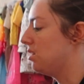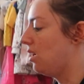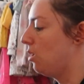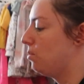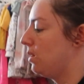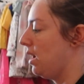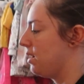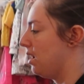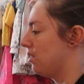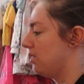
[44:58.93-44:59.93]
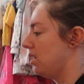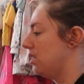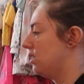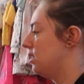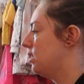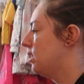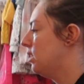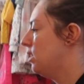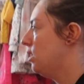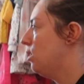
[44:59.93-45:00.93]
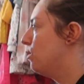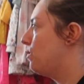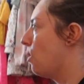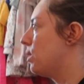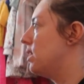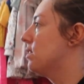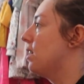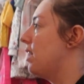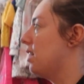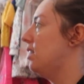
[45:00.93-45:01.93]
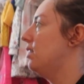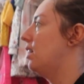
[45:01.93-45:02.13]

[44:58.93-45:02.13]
so you'll open that, color it in, fold it inside out,